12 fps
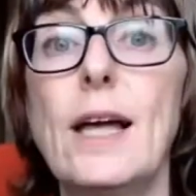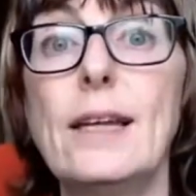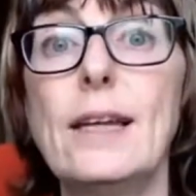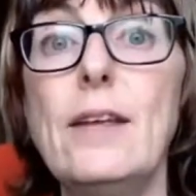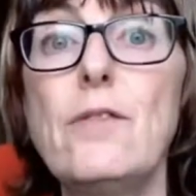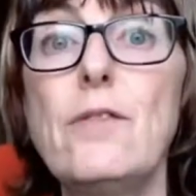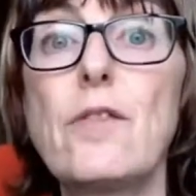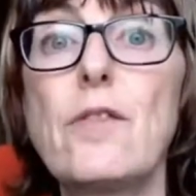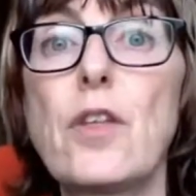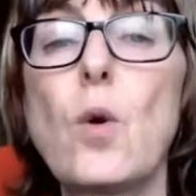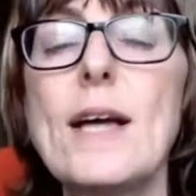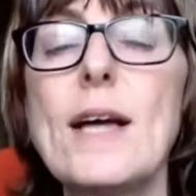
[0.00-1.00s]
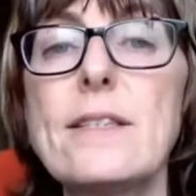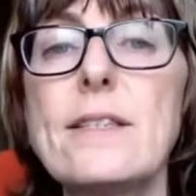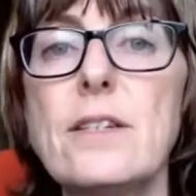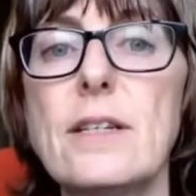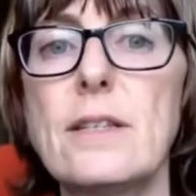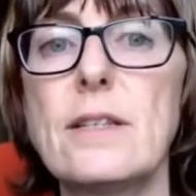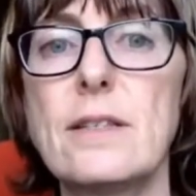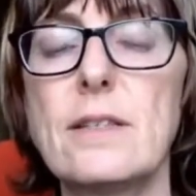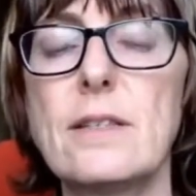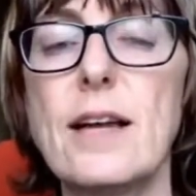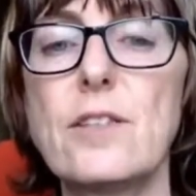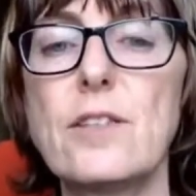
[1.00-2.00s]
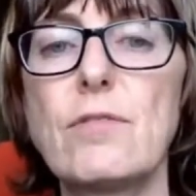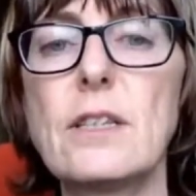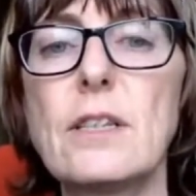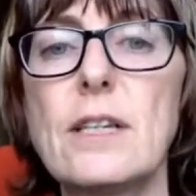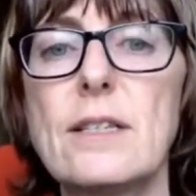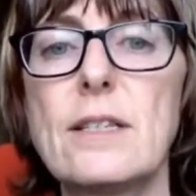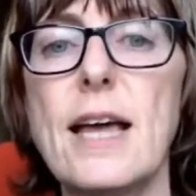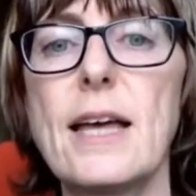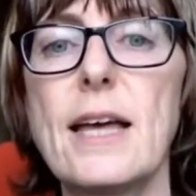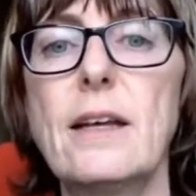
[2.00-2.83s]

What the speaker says: live the questions, as Rilke said,